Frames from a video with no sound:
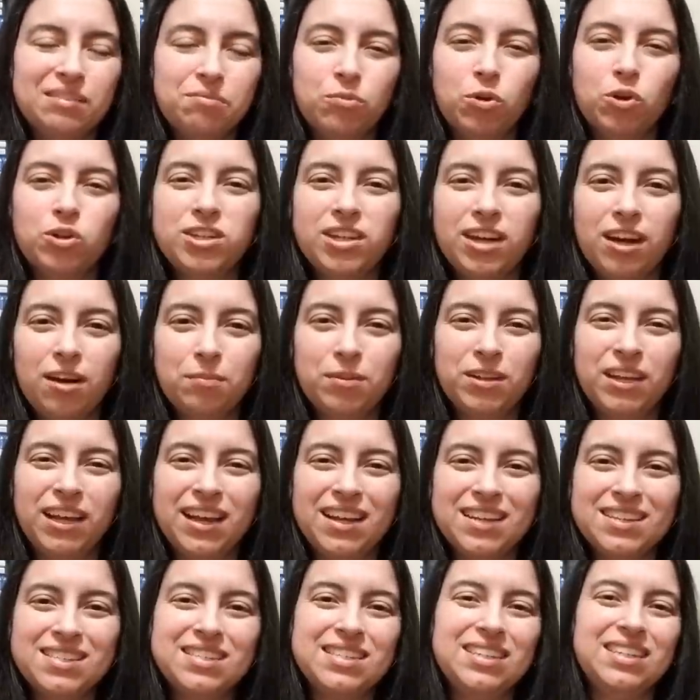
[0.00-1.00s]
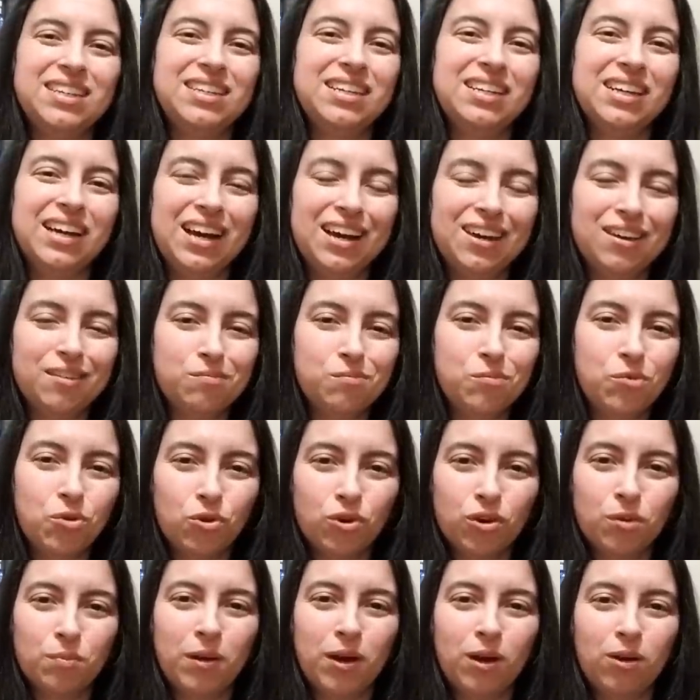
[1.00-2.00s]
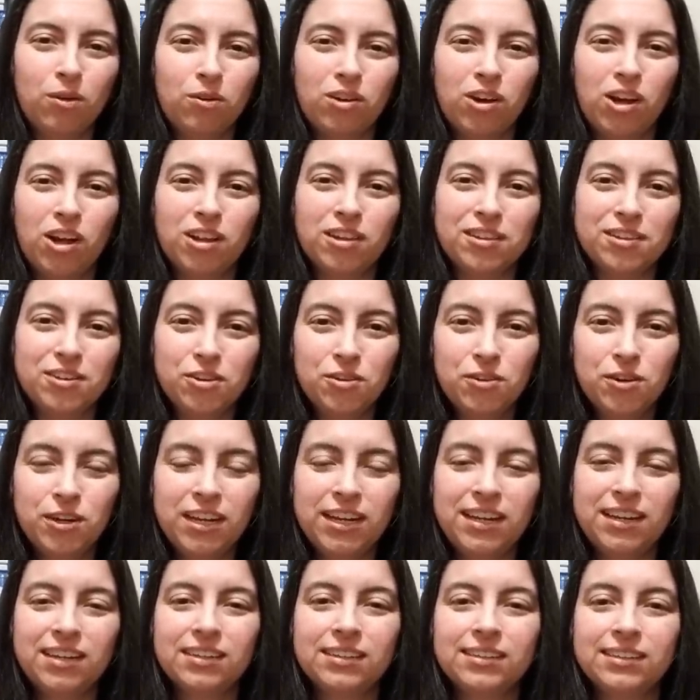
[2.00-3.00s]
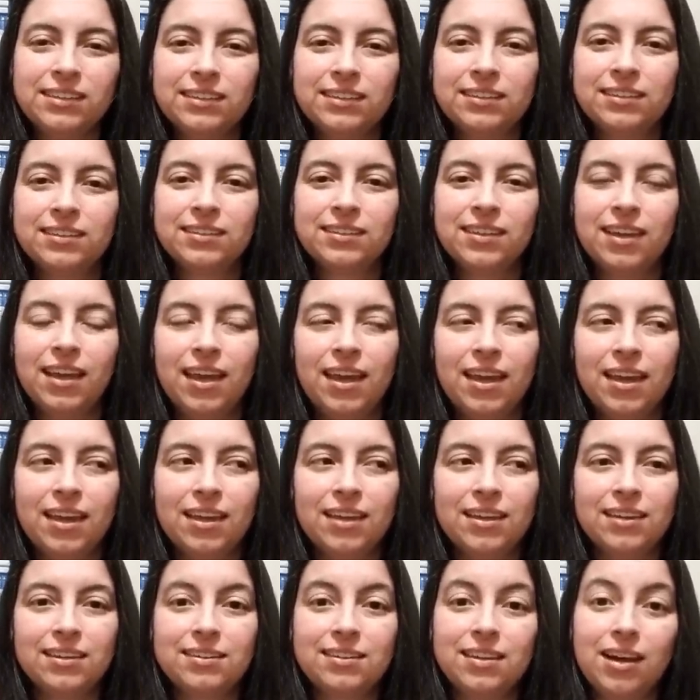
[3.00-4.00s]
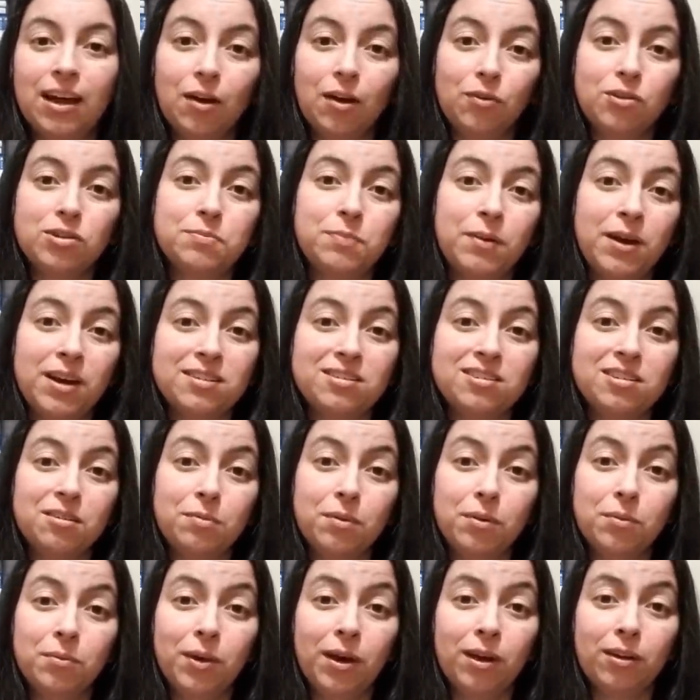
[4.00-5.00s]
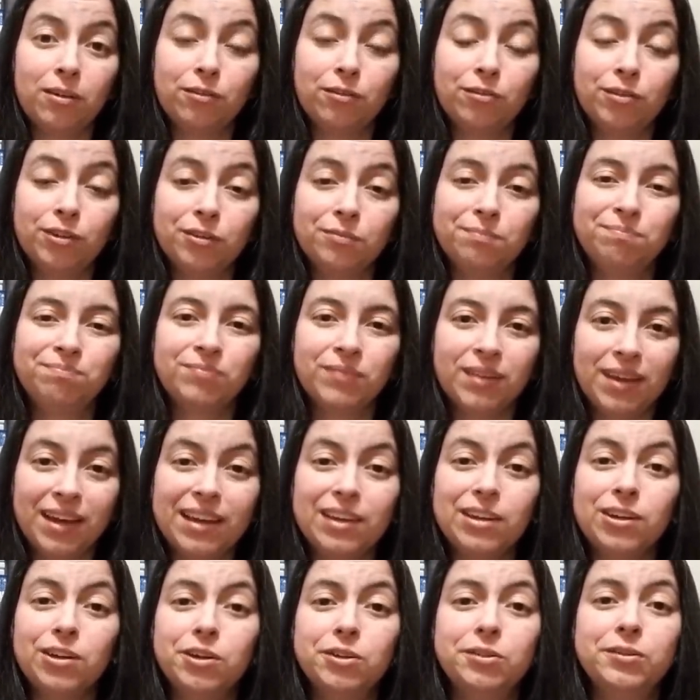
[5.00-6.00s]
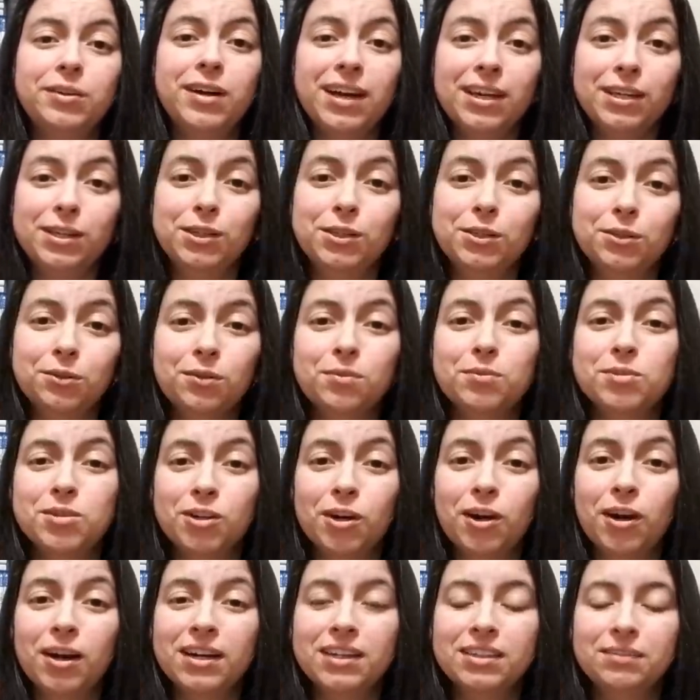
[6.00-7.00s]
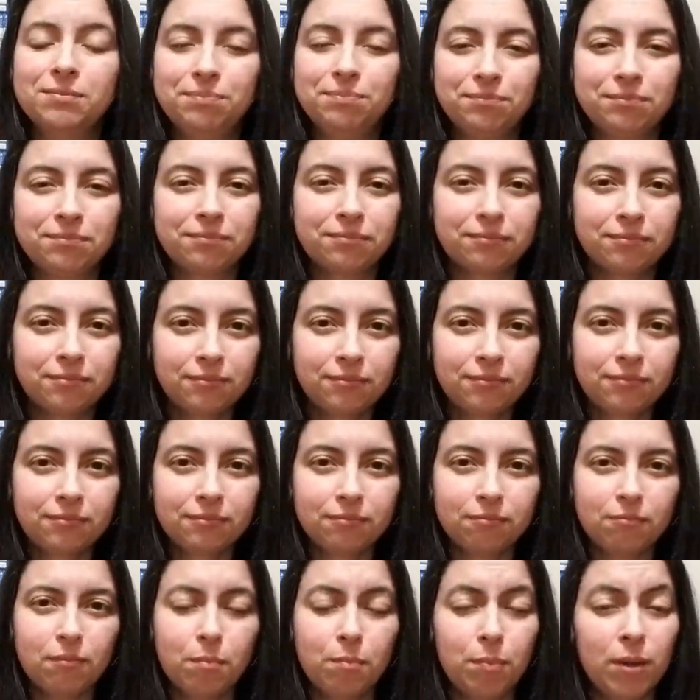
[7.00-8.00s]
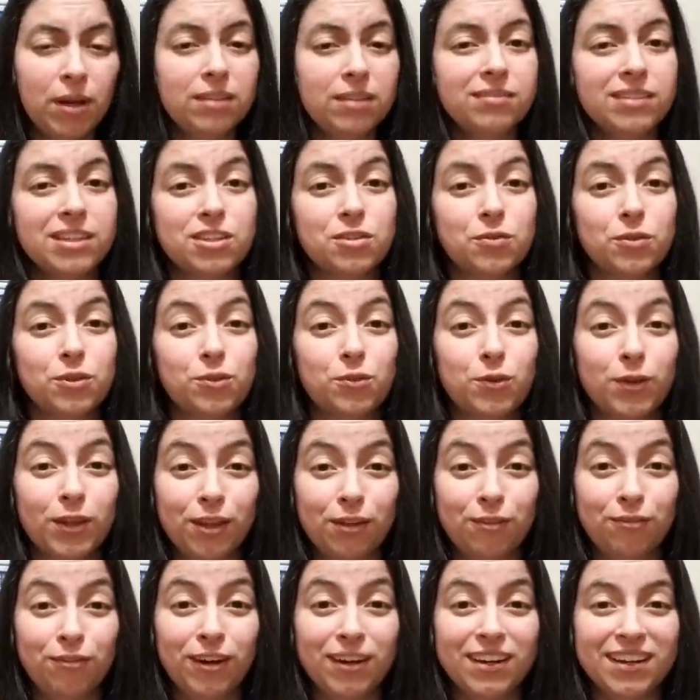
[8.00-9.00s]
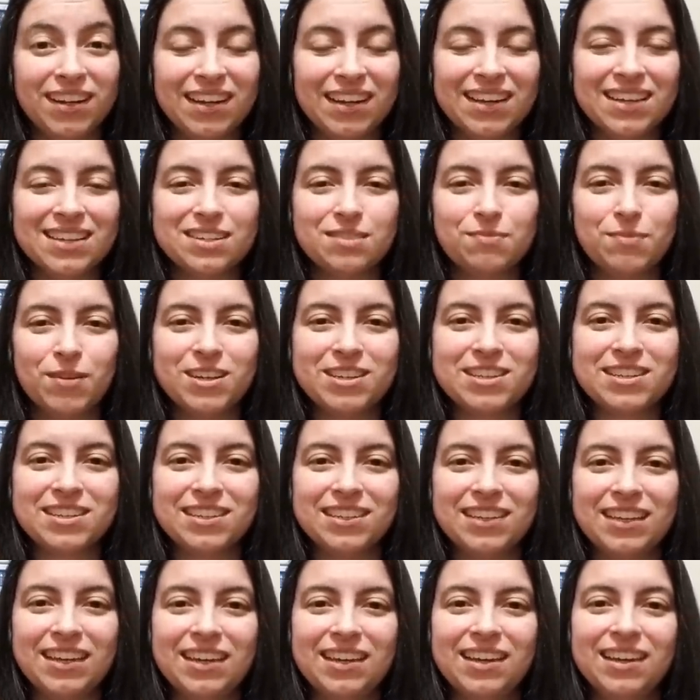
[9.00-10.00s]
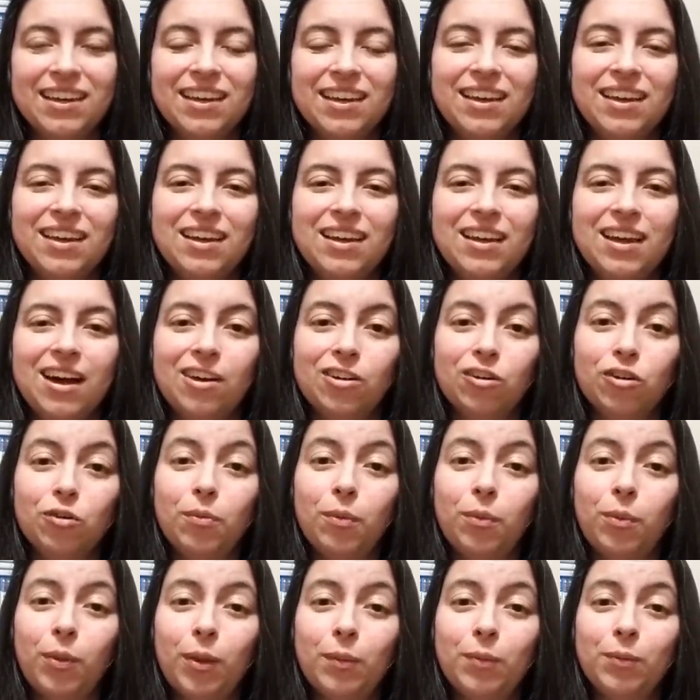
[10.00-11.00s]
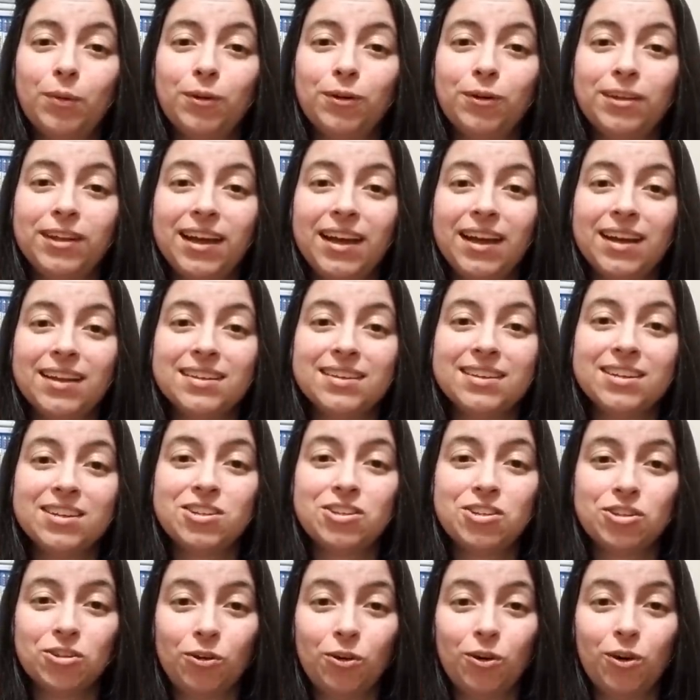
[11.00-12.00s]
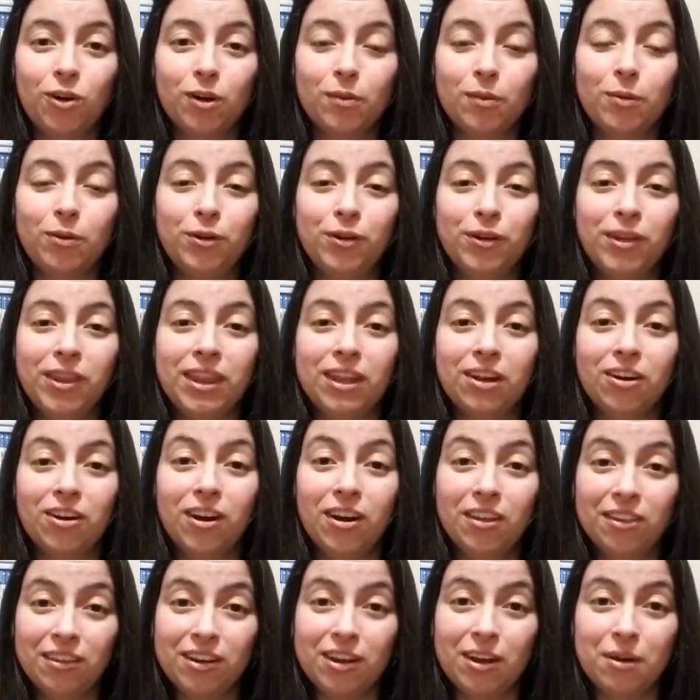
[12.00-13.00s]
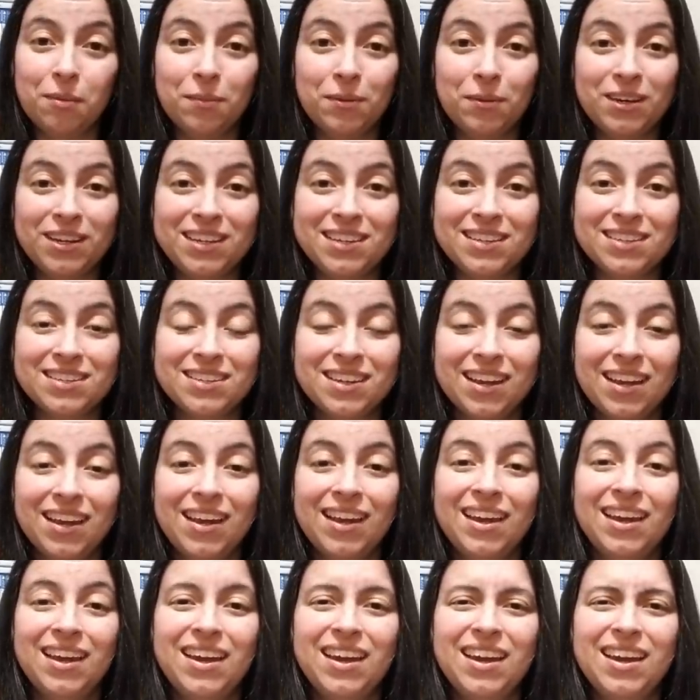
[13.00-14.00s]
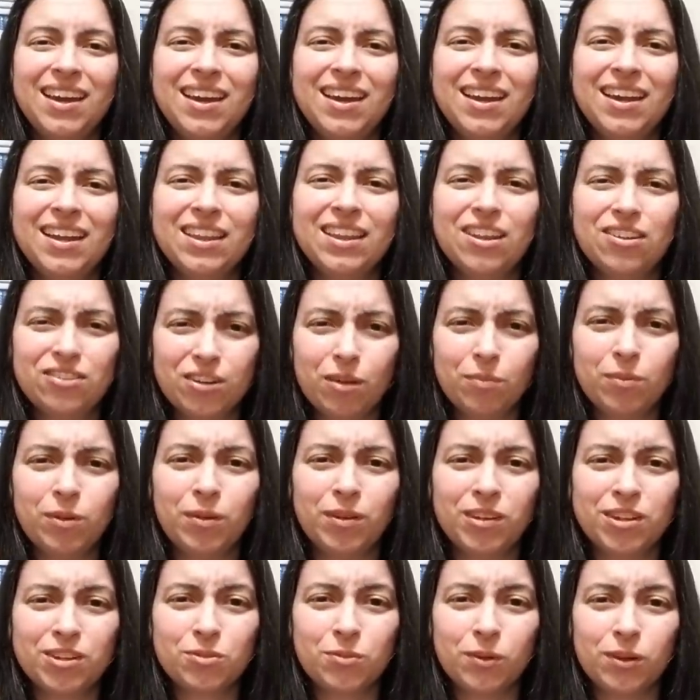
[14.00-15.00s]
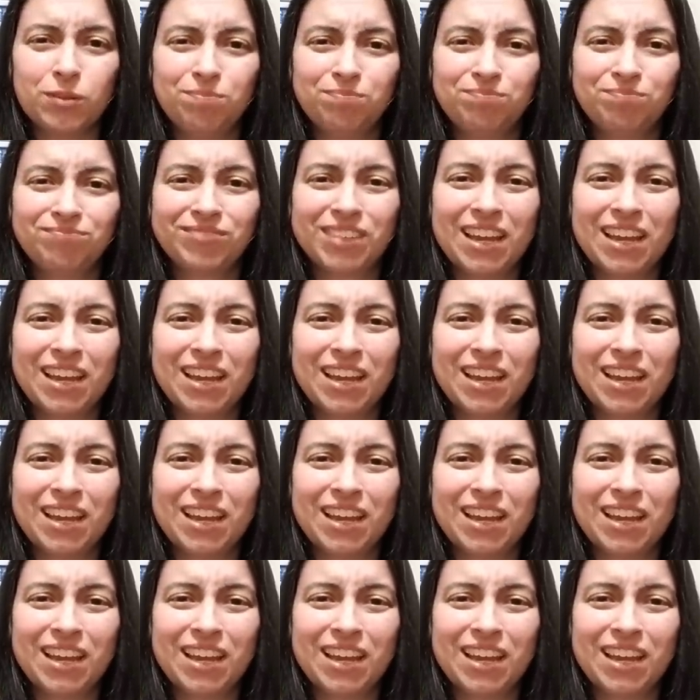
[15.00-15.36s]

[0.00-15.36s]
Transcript: More Tom Clancy, I am more about Call of Duty, and I always passed up on Battlefield. I know, I'm sorry. But this was really funny. It's basically a group of people that did so horrible in their other companies, they're dumped on this one.